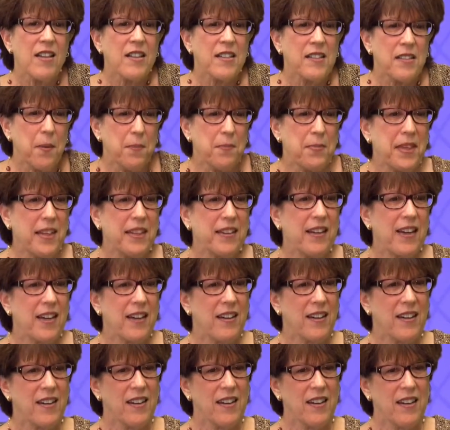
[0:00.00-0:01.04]
something
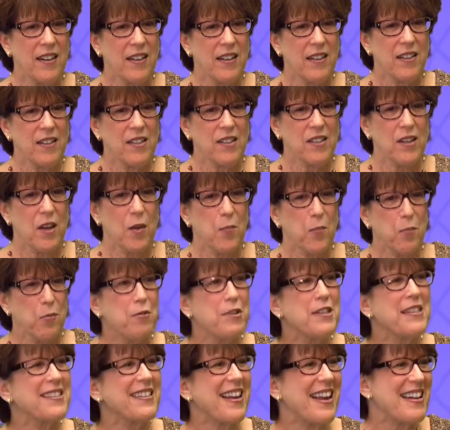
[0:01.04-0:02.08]
that is
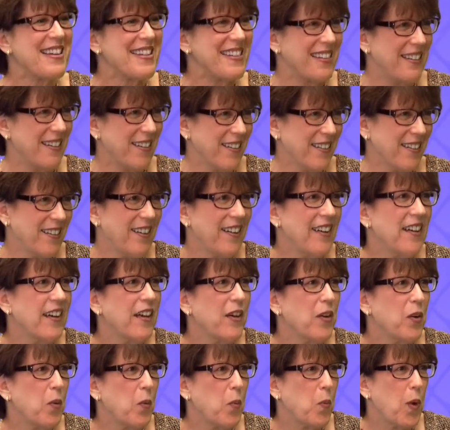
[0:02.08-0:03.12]
presented
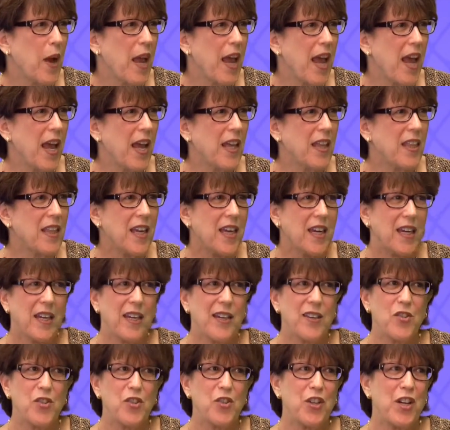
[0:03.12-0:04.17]
in a way that
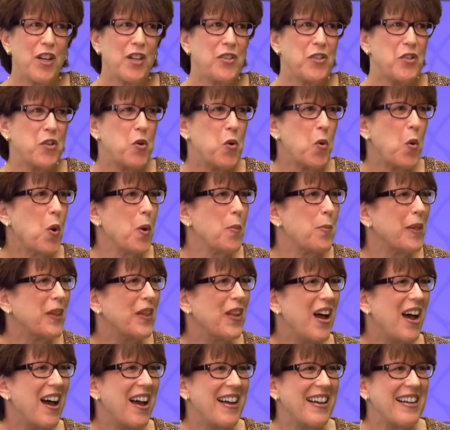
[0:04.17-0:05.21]
is just
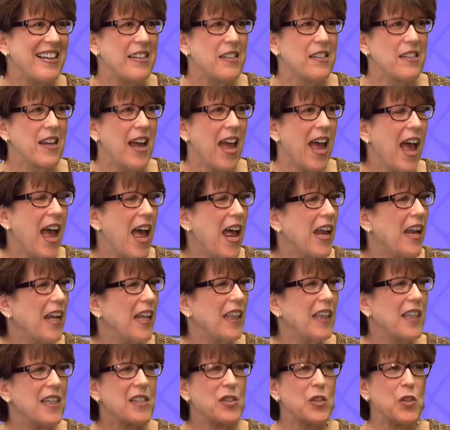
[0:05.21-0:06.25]
normalized,
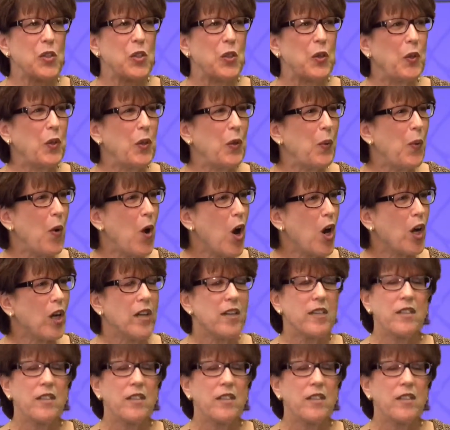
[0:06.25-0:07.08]
and this is who you are.